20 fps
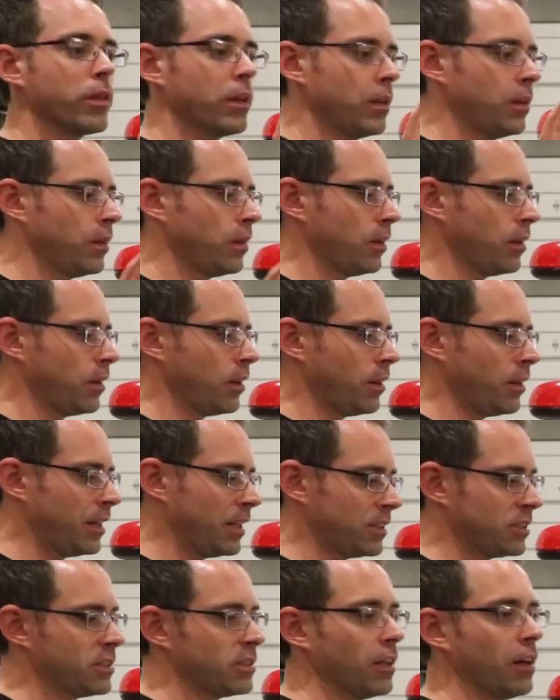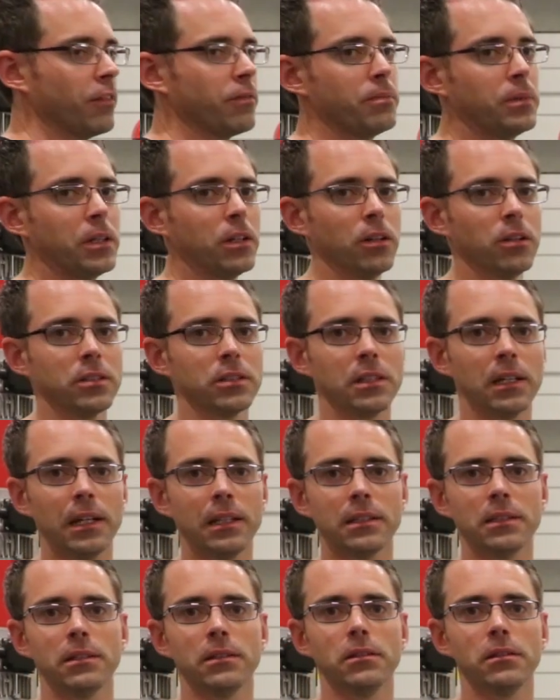than this stuff because
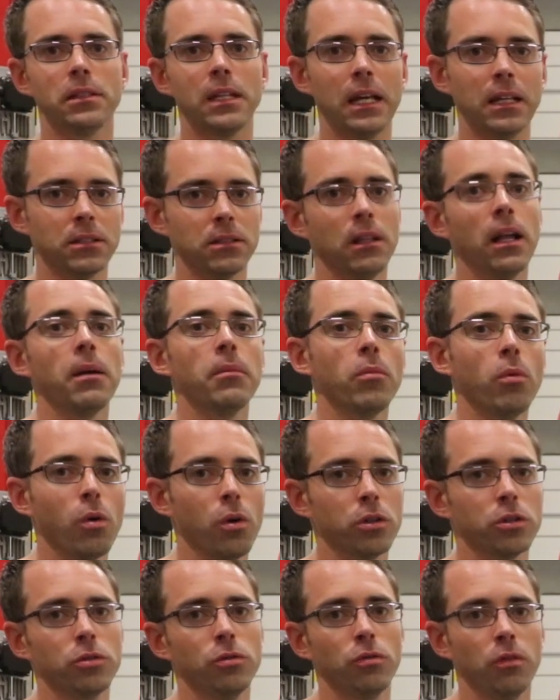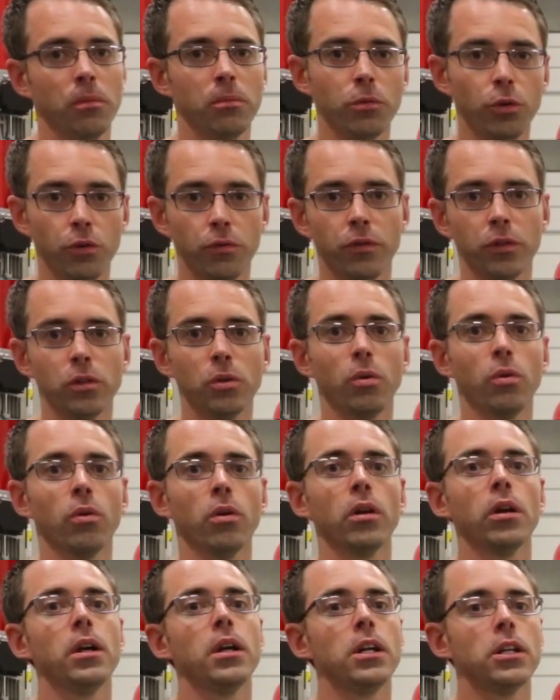it takes a lot more to remove a
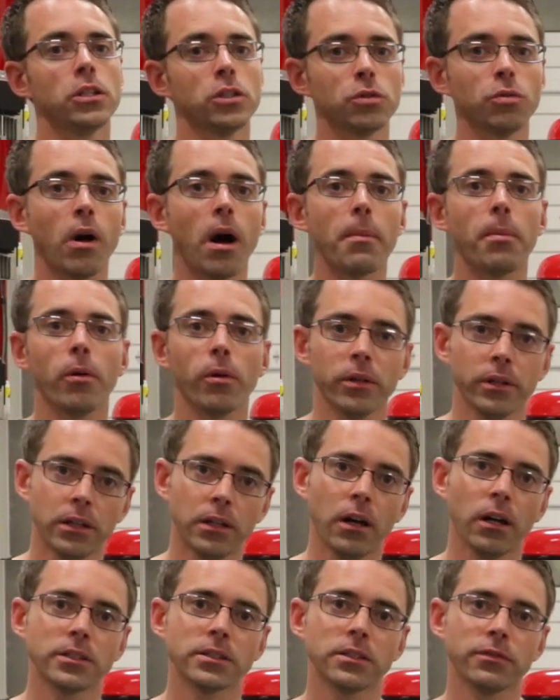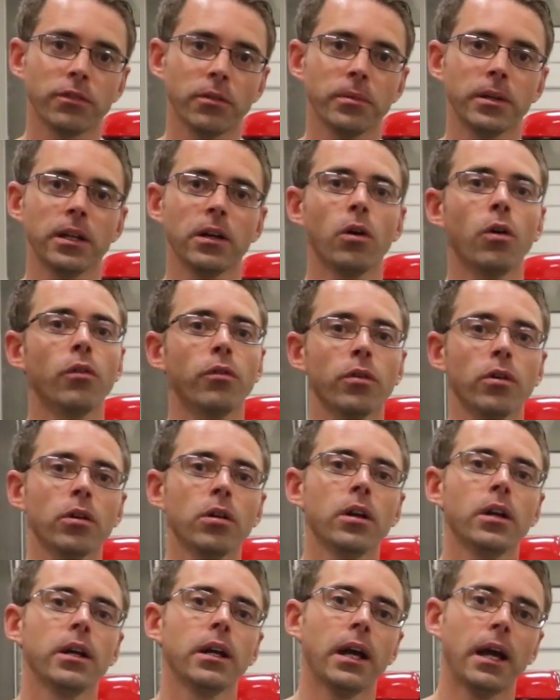door, swap all the guts from it
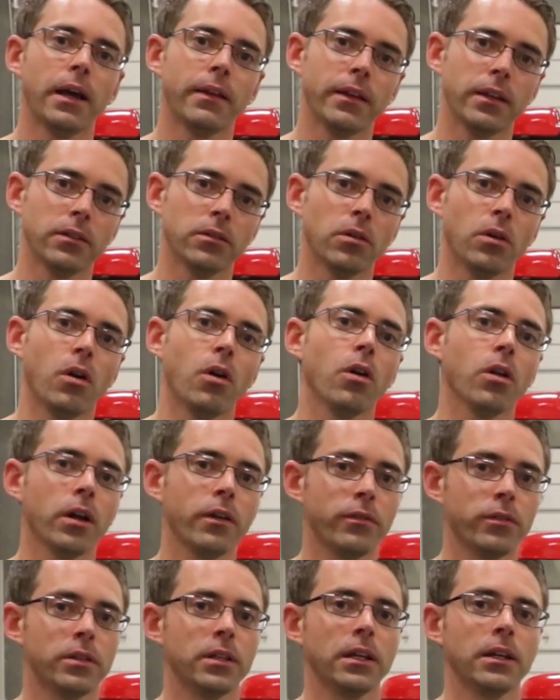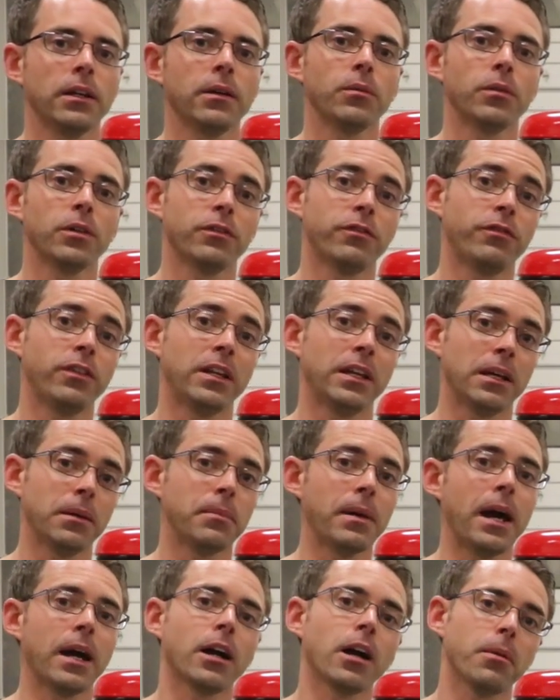over, and then all everything with fitting
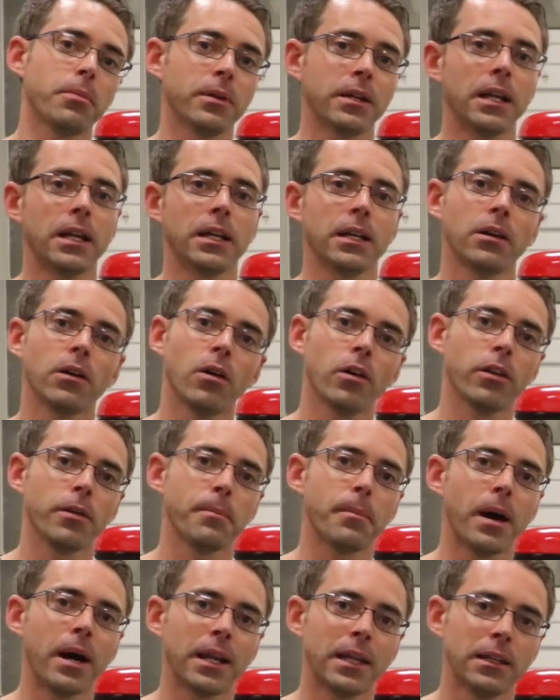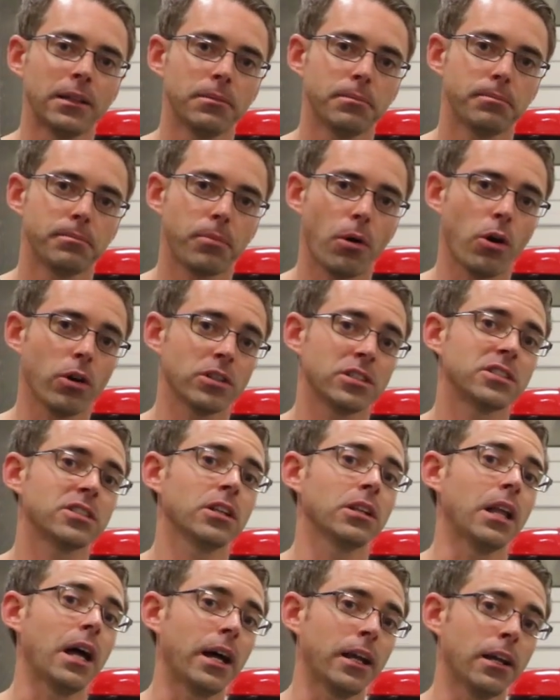it back up and getting all the body parts
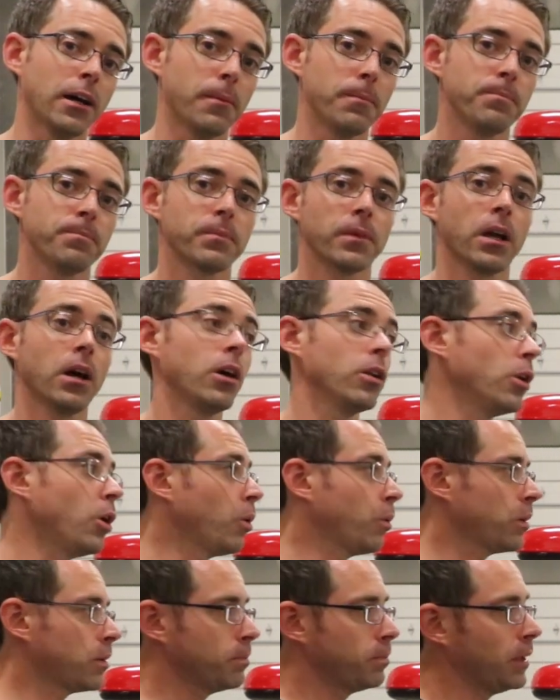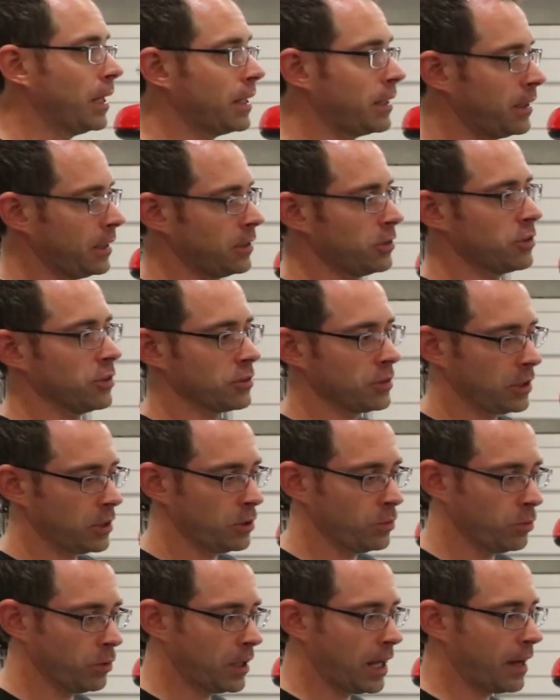to line up along with blending just like
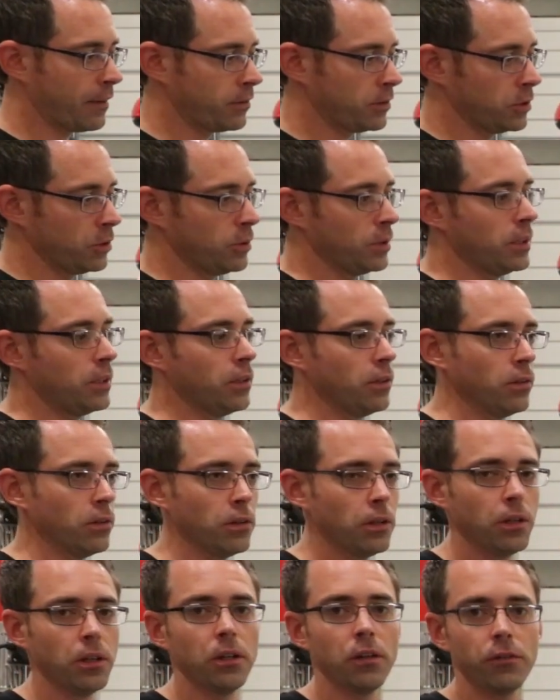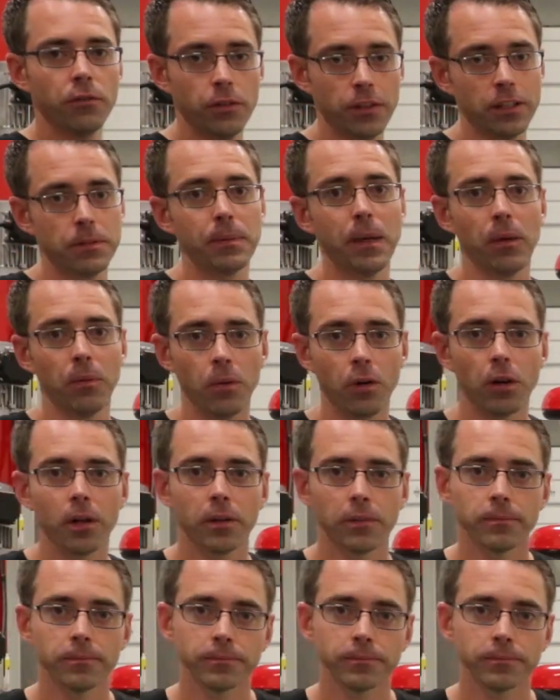you would have to do here for this paint work.